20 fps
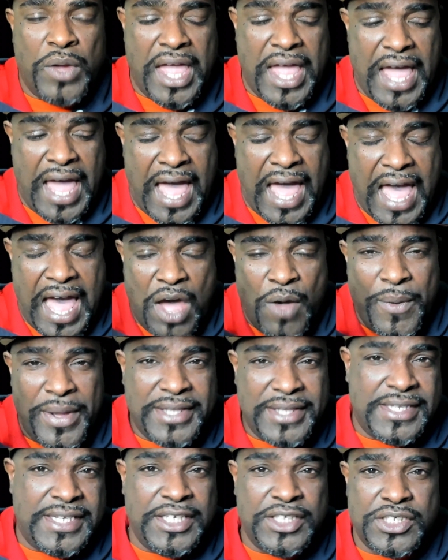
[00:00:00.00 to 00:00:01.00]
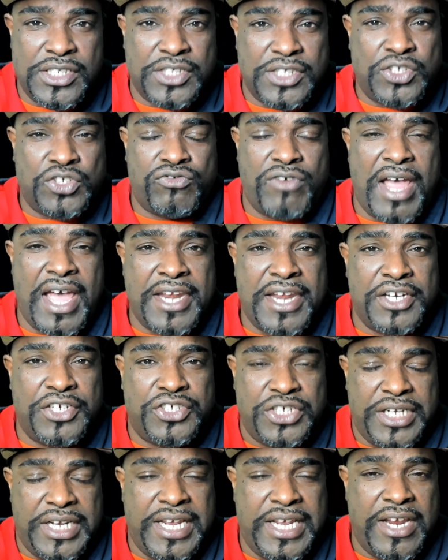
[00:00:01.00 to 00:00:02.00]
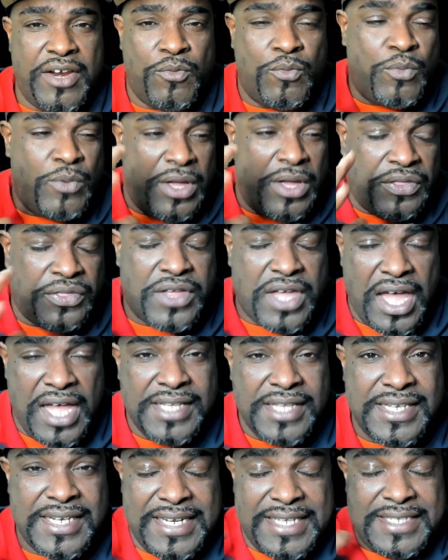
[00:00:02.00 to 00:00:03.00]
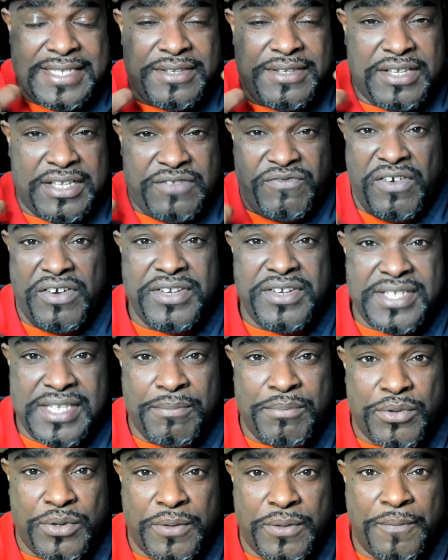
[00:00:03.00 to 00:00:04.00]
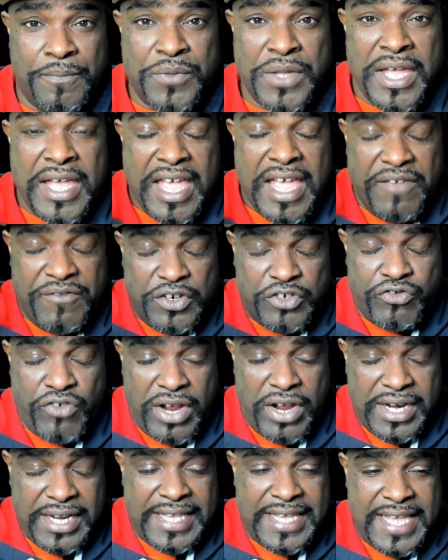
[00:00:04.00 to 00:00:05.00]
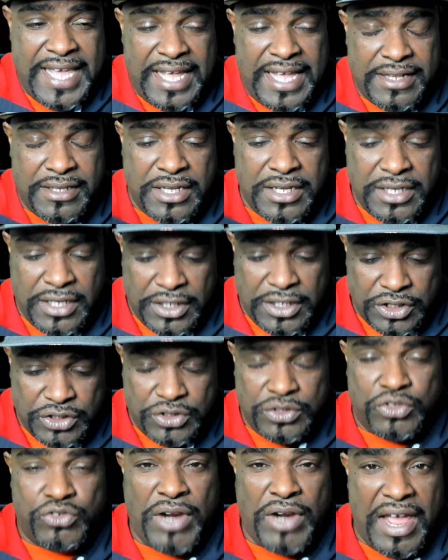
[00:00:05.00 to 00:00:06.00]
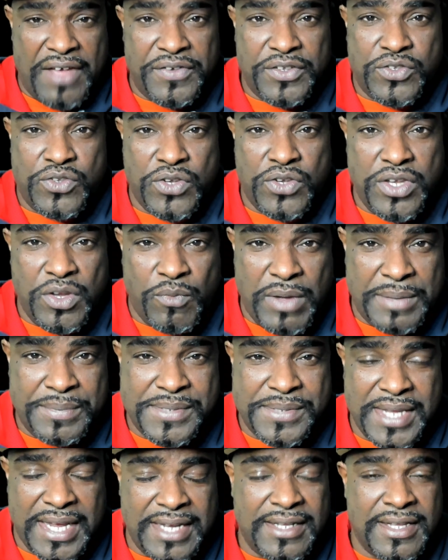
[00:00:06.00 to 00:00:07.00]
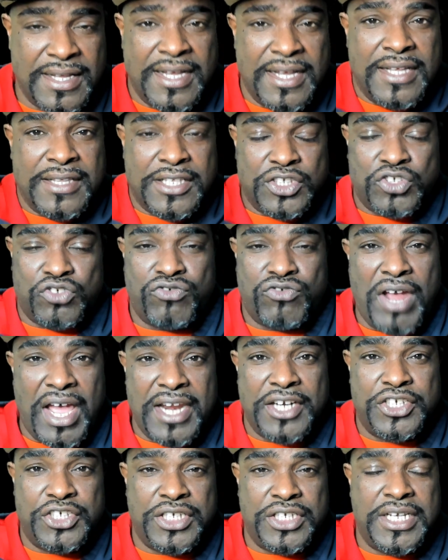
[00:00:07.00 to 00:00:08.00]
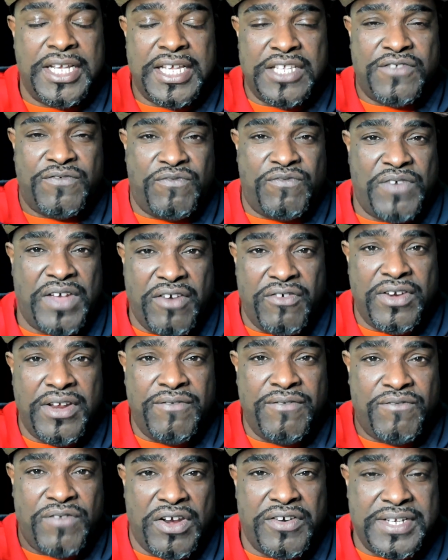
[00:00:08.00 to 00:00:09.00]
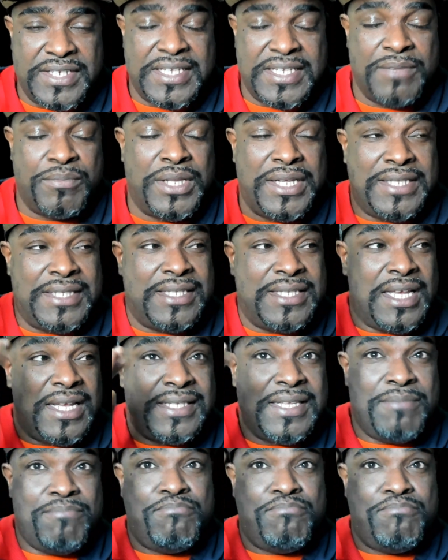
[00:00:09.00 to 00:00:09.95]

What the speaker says: how I teach the strategy here with content is very simple. If you're trying to get traffic to your website, the strategy is very, very simple. It doesn't